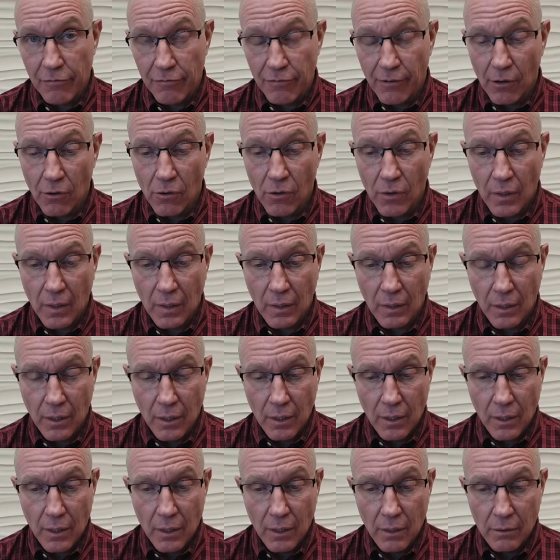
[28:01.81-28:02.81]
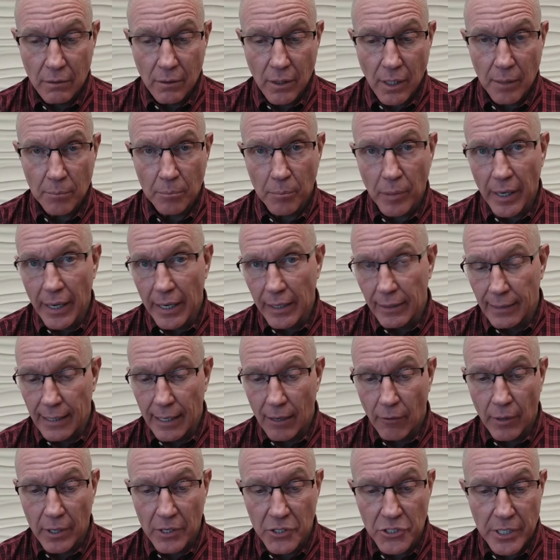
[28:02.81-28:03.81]
folk,
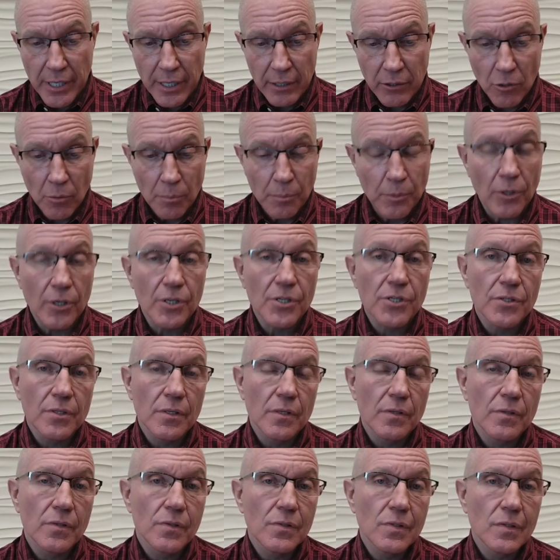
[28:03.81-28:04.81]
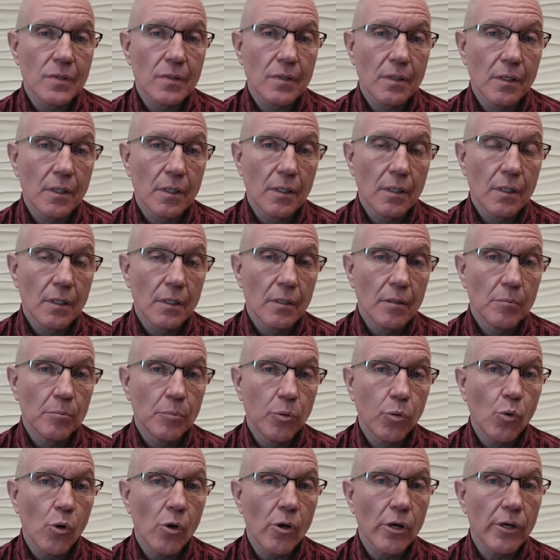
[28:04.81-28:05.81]
non-binary gender persons,
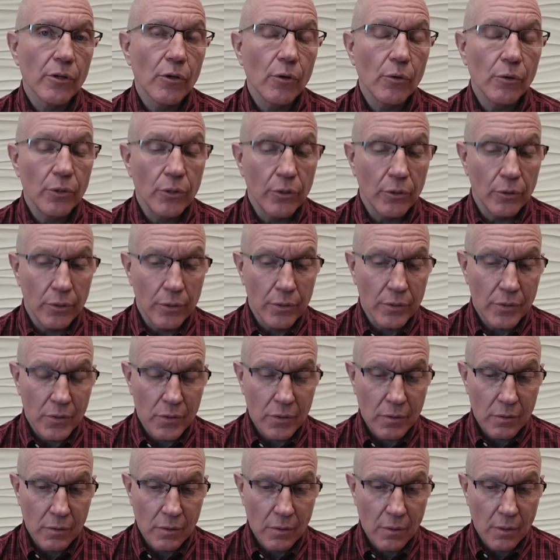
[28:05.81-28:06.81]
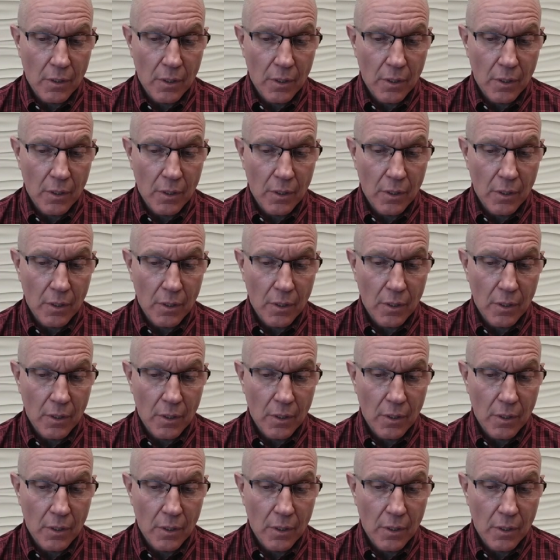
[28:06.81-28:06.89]
poor UUs,